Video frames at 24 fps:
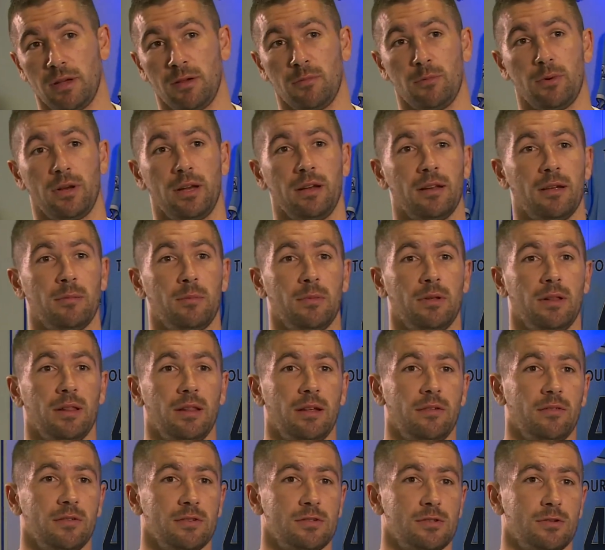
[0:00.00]
I'm wearing number
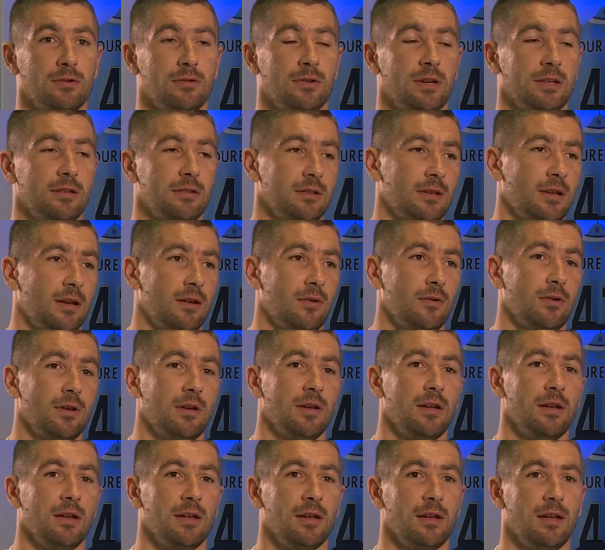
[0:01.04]
11 so I, now
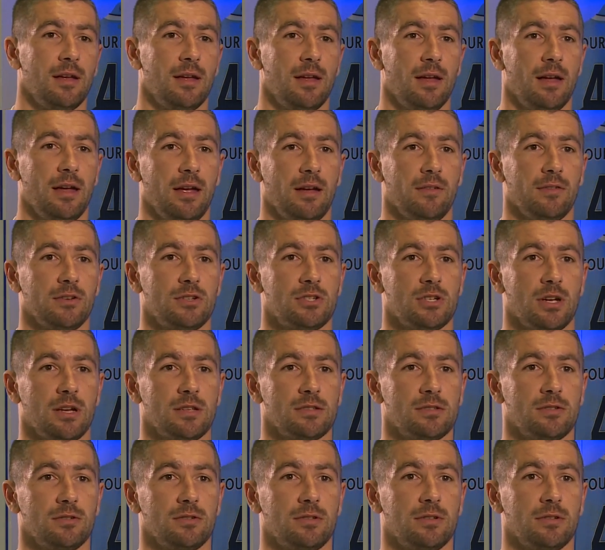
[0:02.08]
I have a
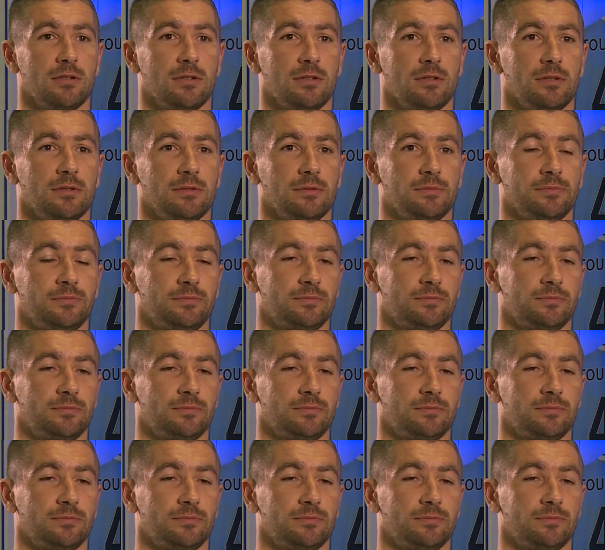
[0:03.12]
chance to, to,